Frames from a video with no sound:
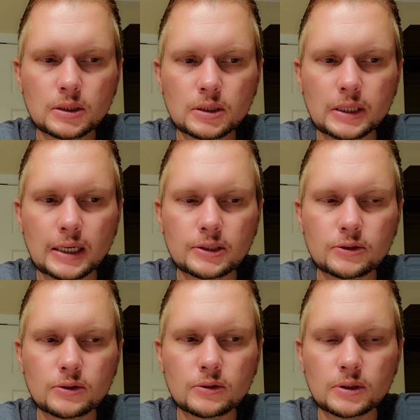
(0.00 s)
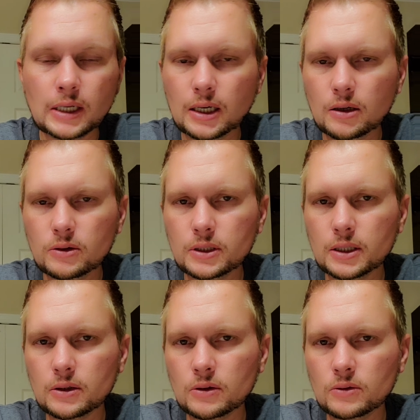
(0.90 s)
Cancer now
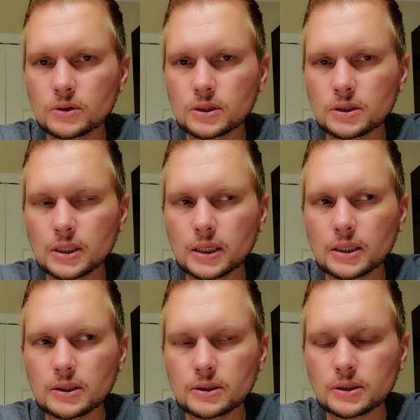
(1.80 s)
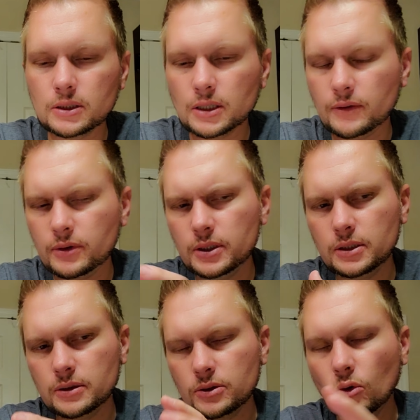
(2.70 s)
not only has, because every
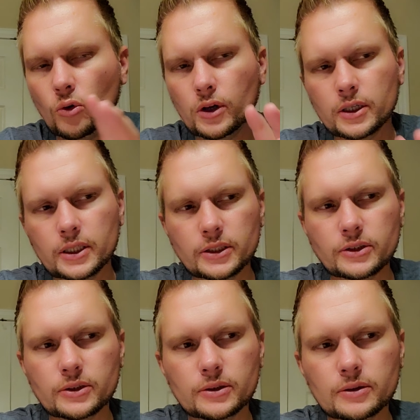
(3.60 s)
organ is